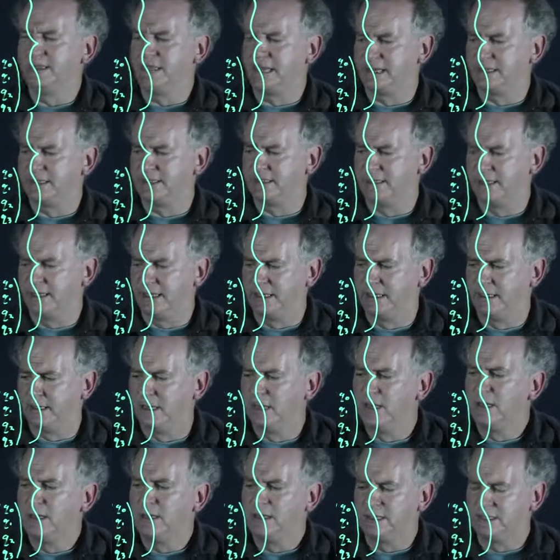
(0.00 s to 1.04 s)
that then
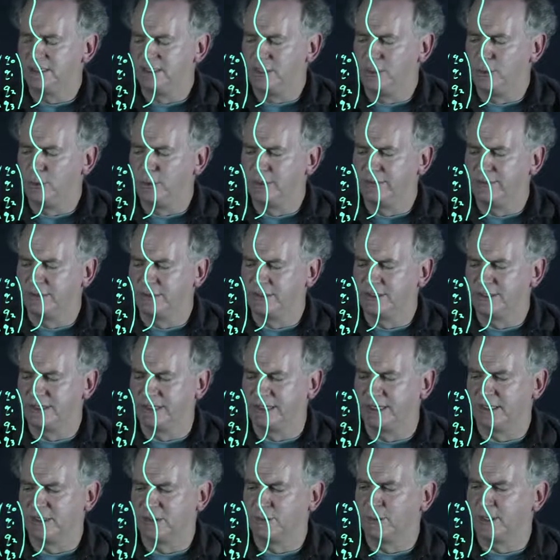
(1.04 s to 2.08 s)
this Q inverse
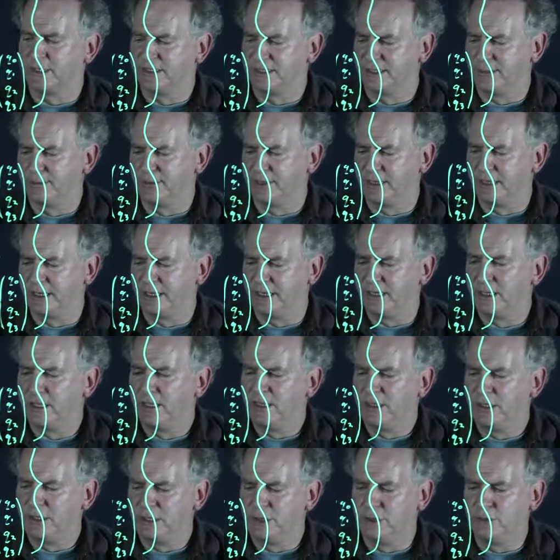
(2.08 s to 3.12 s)
thing is quite simply
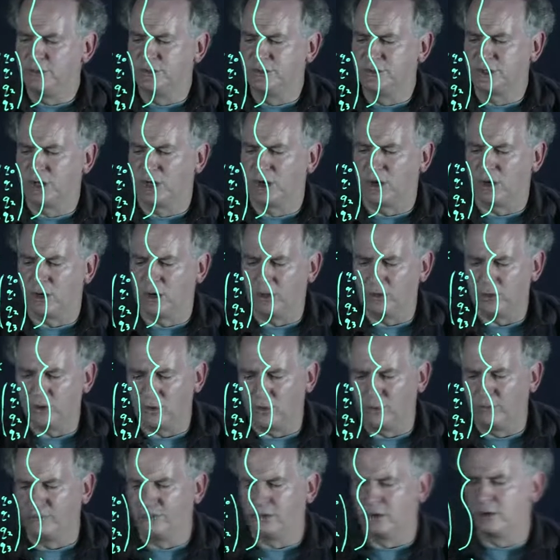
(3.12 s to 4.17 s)
Q star
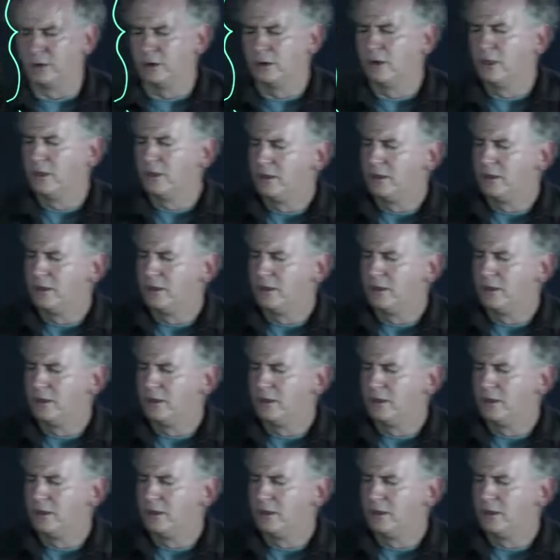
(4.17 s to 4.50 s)
over